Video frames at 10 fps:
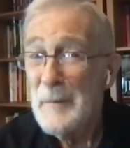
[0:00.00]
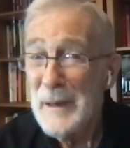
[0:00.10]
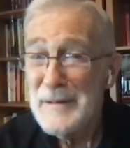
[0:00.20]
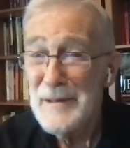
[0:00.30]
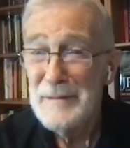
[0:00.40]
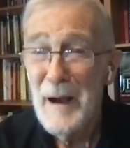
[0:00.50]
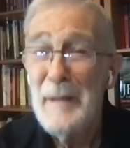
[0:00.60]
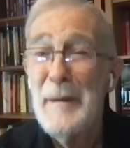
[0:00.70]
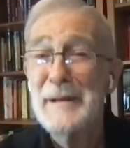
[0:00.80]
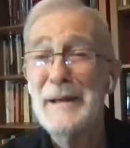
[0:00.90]
I might see,
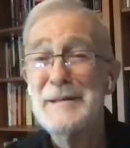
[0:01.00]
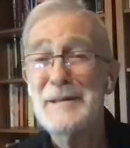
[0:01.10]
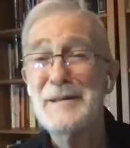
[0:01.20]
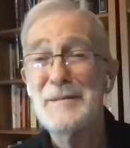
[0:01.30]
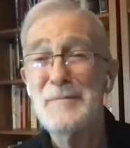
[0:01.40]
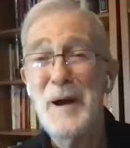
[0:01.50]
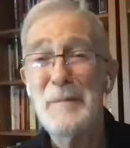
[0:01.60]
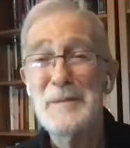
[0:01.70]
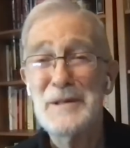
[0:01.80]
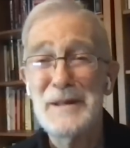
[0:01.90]
I might not see the
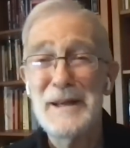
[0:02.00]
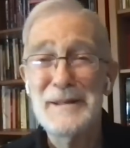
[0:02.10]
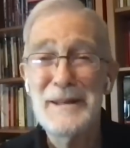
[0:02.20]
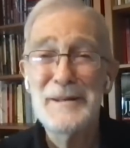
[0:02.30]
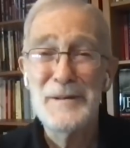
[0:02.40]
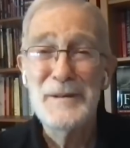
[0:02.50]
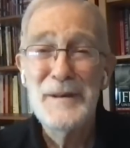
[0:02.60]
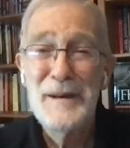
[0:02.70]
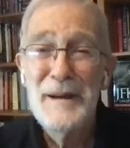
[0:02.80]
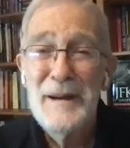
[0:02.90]
promised land
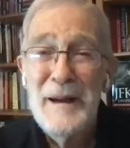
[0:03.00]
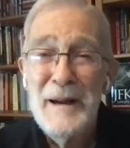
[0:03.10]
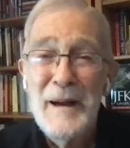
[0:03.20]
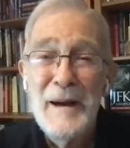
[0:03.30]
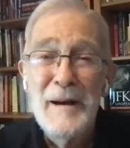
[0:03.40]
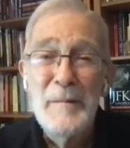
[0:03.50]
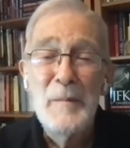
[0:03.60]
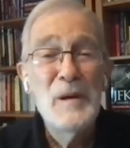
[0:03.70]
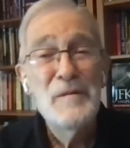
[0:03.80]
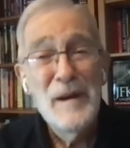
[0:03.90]
either.
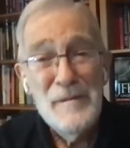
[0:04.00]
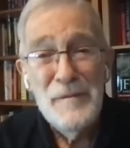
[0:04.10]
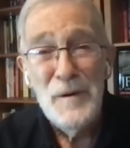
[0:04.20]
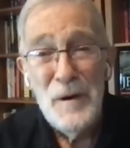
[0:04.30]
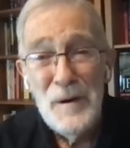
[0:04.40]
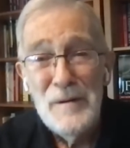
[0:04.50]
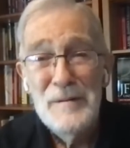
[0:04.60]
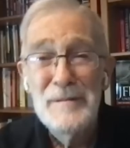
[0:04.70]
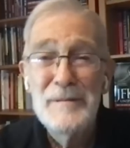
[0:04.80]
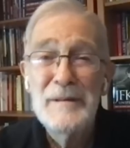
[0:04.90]
But if I
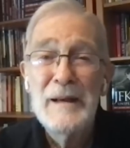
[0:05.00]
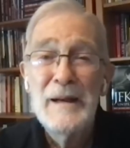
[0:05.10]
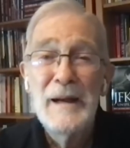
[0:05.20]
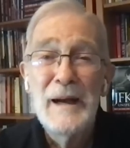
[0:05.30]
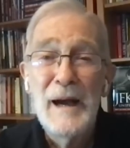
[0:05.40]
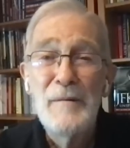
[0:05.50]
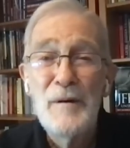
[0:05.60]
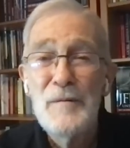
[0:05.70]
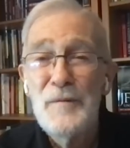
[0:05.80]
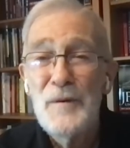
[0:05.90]
fall, I
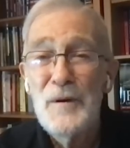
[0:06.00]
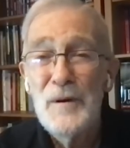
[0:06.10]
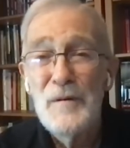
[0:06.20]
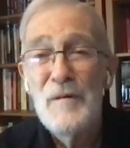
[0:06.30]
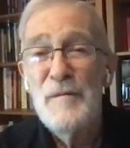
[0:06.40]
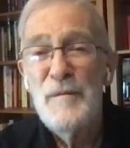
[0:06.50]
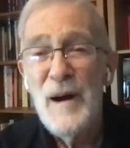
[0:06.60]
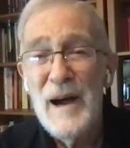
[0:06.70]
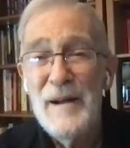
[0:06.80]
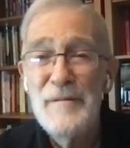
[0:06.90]
will fall
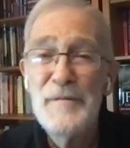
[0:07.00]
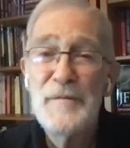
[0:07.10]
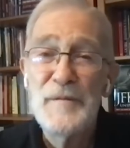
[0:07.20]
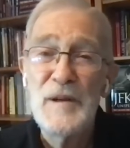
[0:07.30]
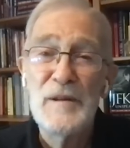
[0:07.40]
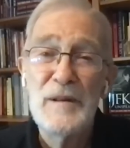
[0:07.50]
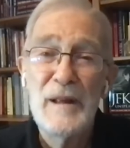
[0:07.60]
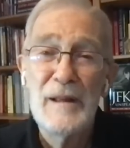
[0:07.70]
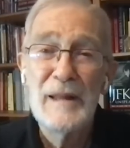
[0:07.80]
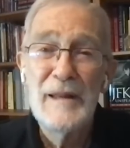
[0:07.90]
five
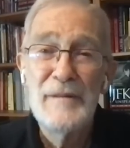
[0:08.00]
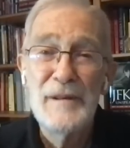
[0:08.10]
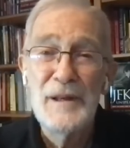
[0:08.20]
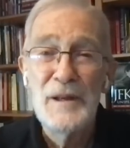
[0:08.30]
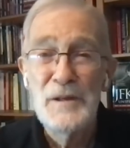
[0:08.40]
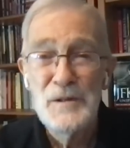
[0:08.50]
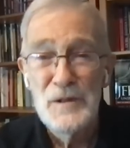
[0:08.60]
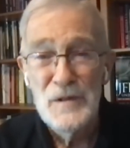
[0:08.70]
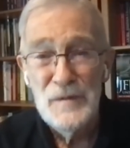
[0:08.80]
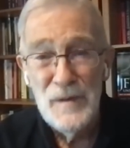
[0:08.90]
feet eleven
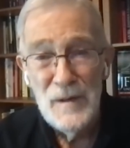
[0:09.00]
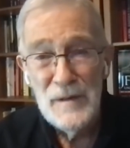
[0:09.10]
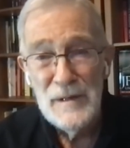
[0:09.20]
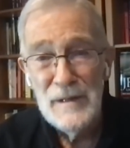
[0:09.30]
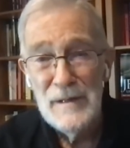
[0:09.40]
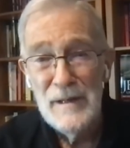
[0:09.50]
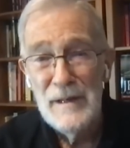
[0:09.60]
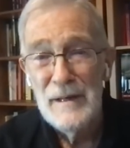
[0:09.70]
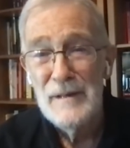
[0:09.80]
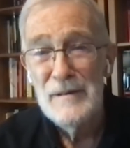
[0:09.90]
inches forward
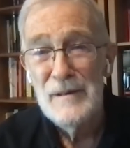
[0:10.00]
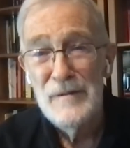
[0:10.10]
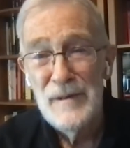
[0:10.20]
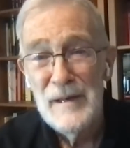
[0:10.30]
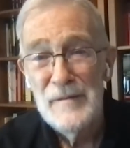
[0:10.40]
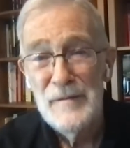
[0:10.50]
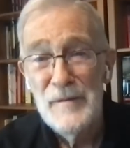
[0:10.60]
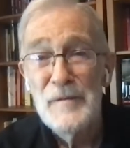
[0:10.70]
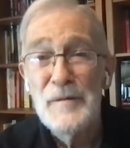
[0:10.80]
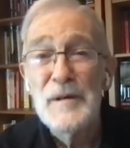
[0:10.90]
in the fight
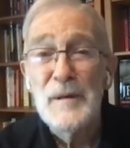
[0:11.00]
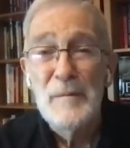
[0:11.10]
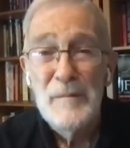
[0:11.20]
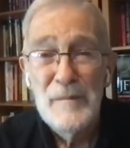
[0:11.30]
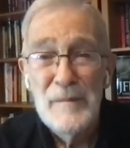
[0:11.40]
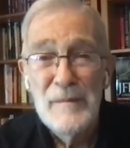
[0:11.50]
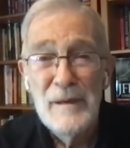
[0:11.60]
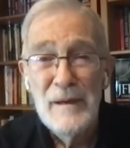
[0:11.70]
for freedom.